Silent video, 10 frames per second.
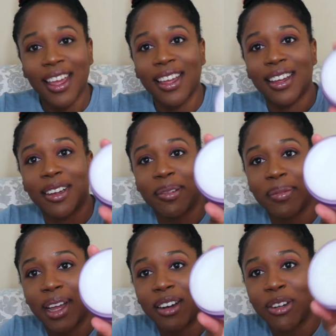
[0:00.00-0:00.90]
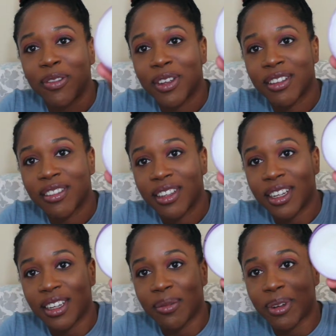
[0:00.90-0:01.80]
don't know if you can
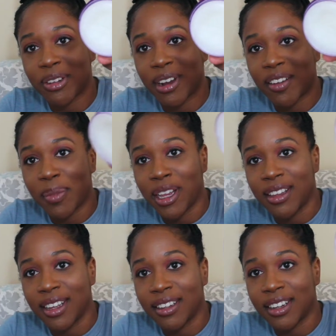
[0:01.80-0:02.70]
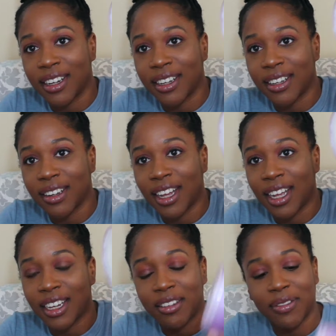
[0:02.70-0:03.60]
see whether or not I've made a dent in it,
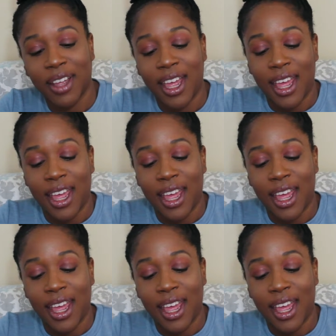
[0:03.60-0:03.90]
kind of.